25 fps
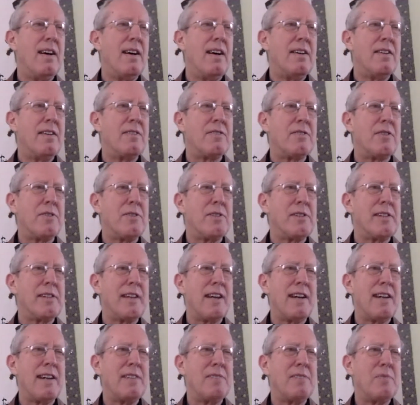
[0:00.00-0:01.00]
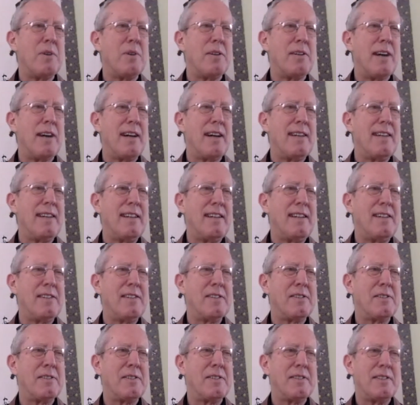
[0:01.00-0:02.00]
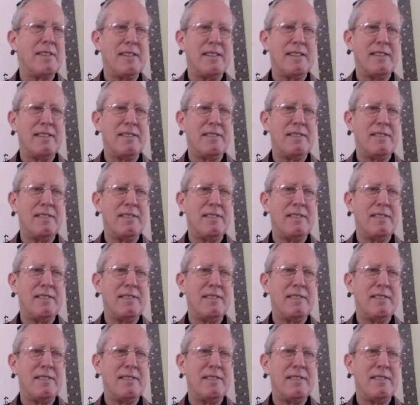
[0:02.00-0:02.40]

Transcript: So again, what I hear in